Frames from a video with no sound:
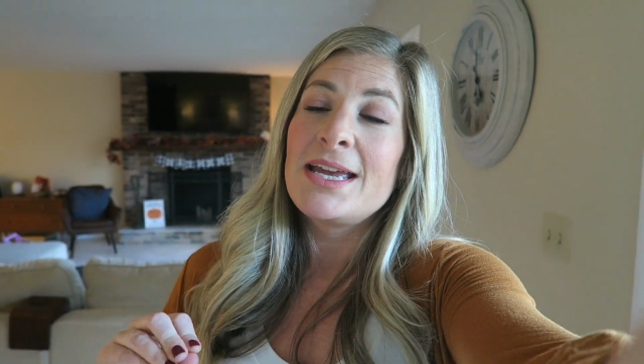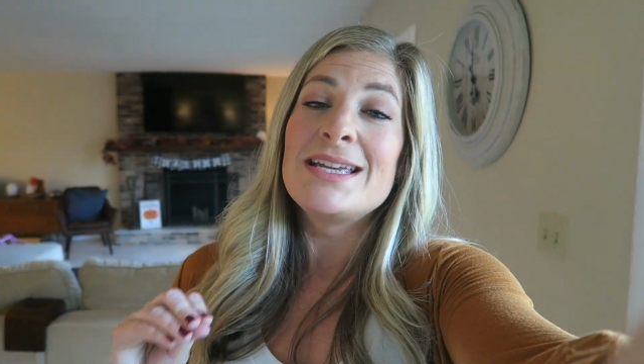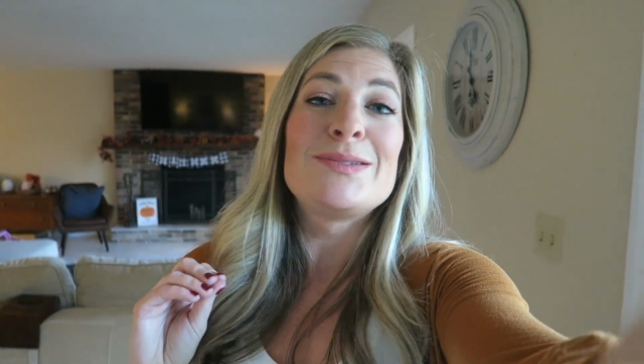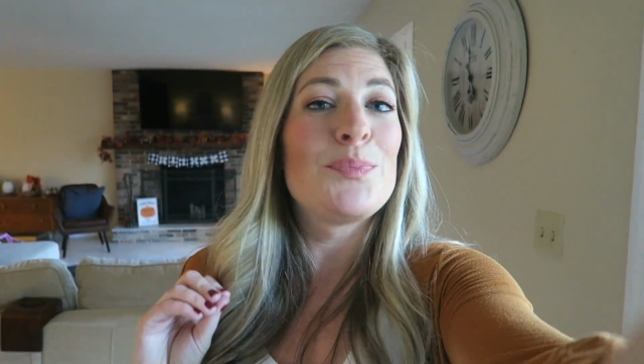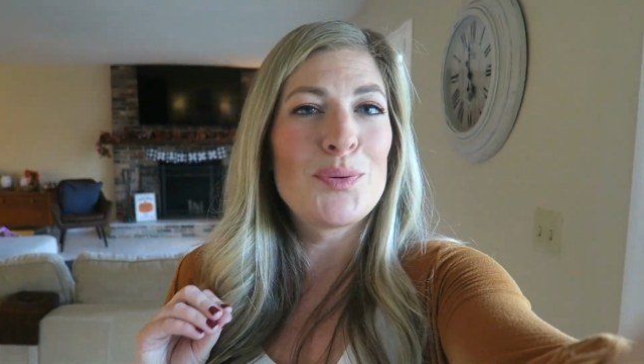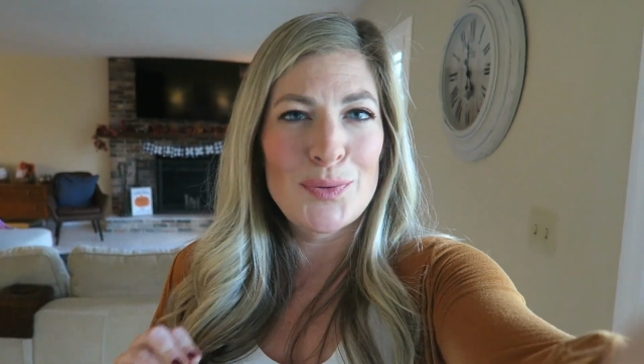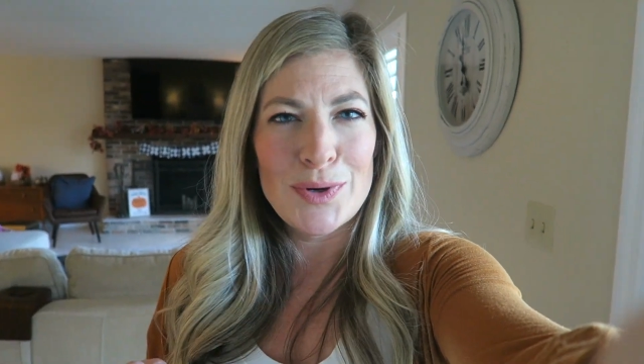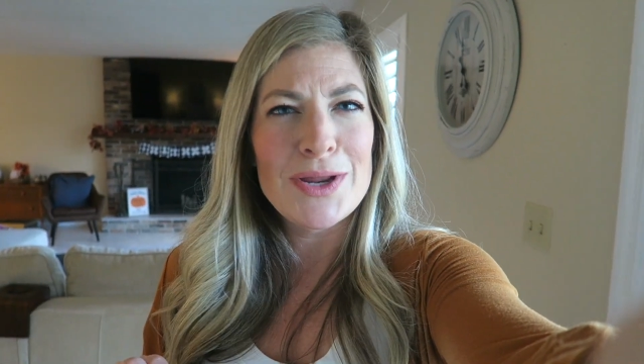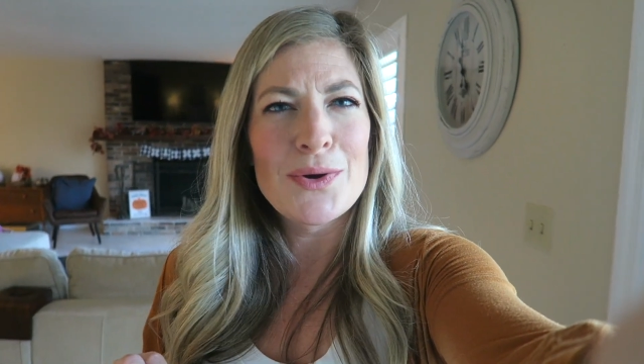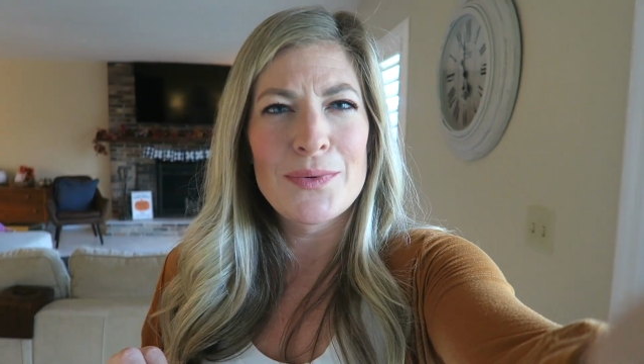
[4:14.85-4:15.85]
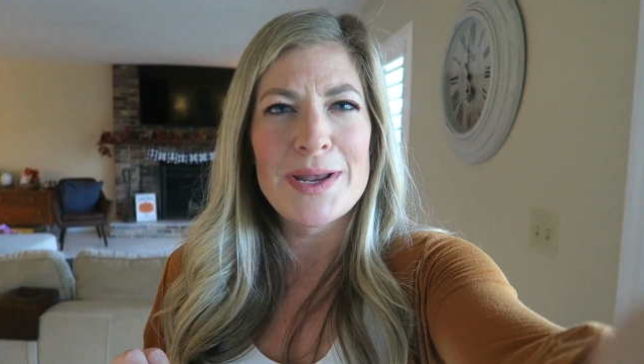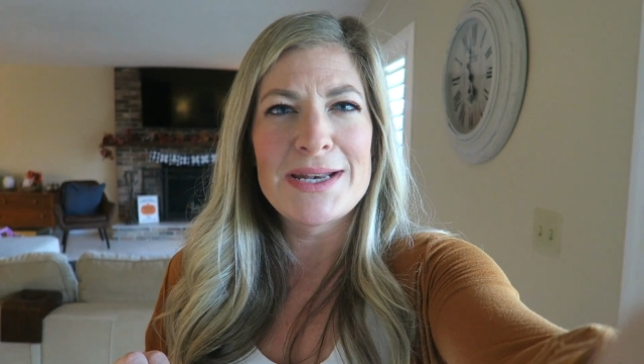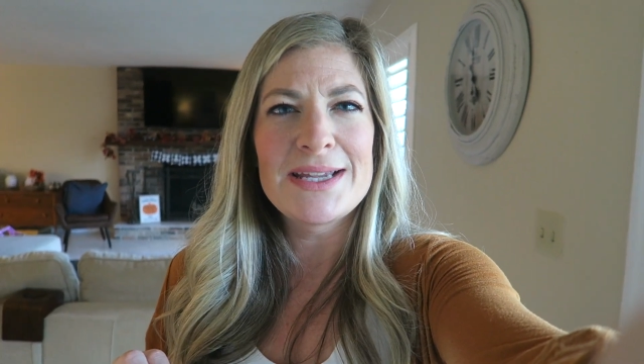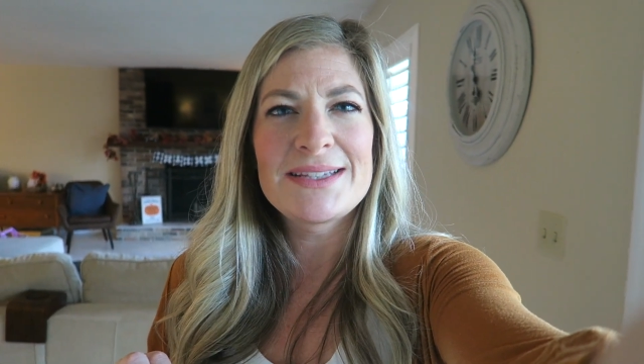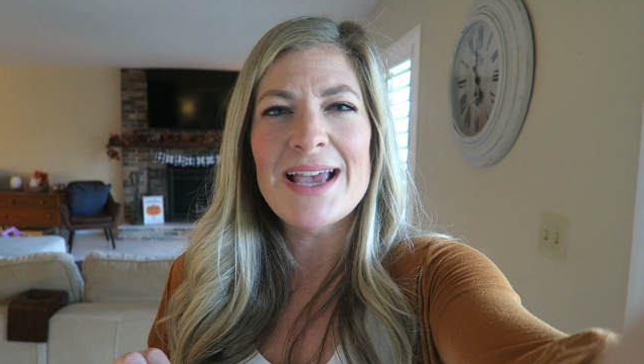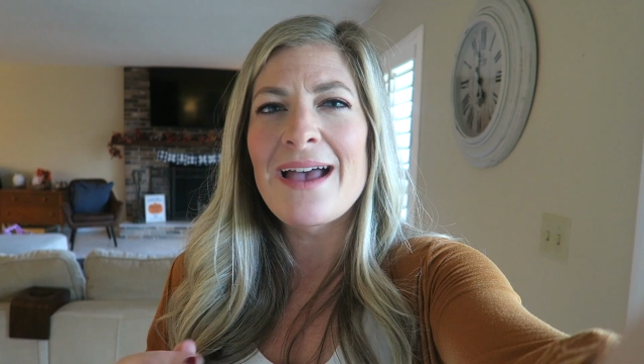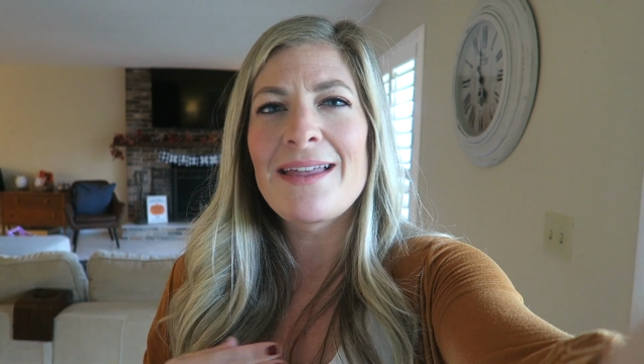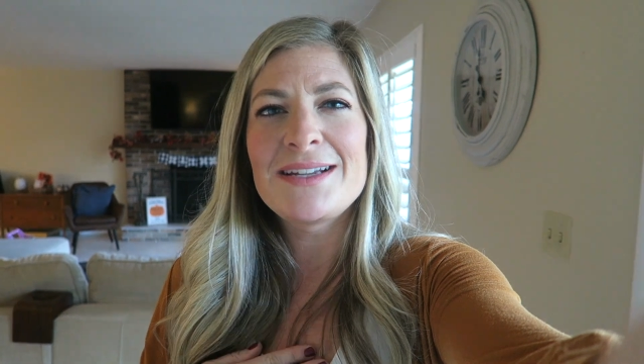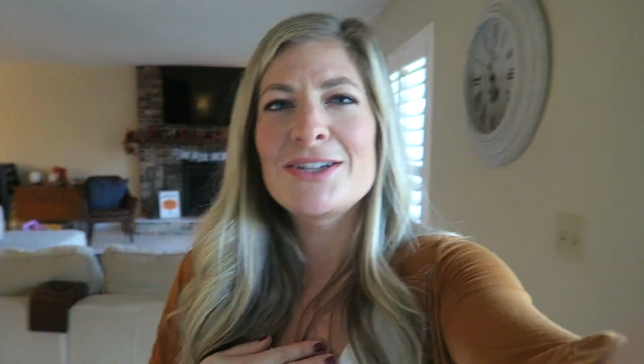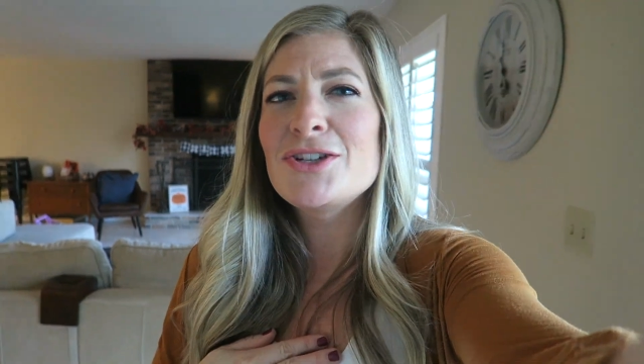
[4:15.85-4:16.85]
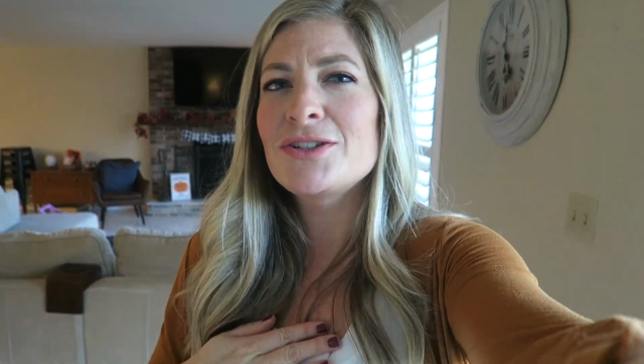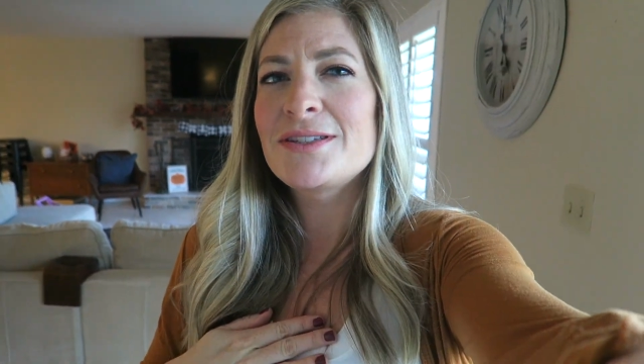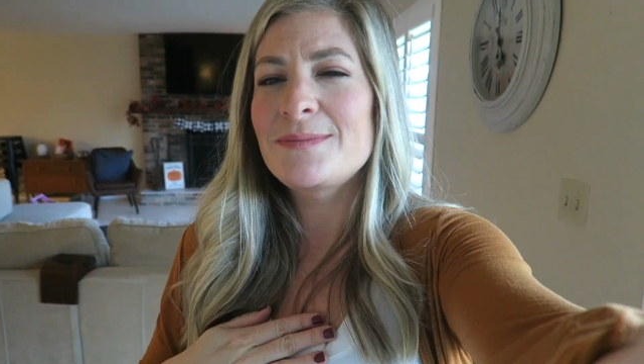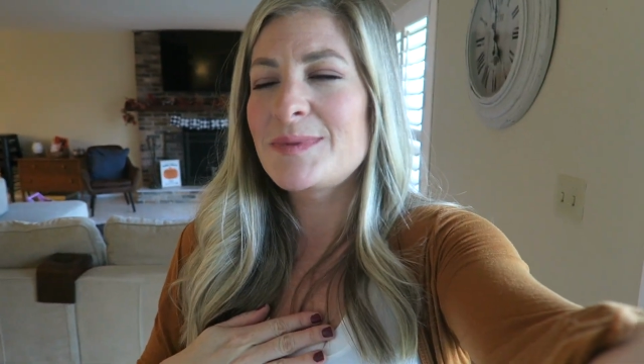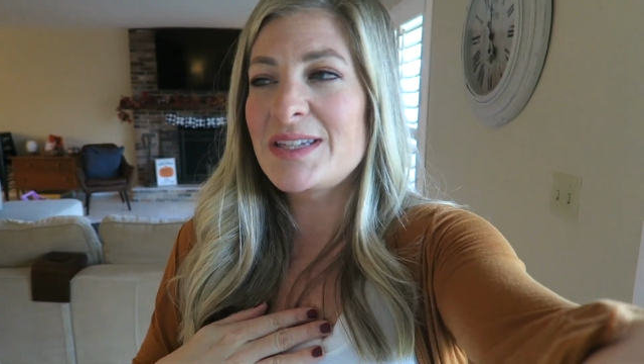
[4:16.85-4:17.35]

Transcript: is pretty horrendous. I like to just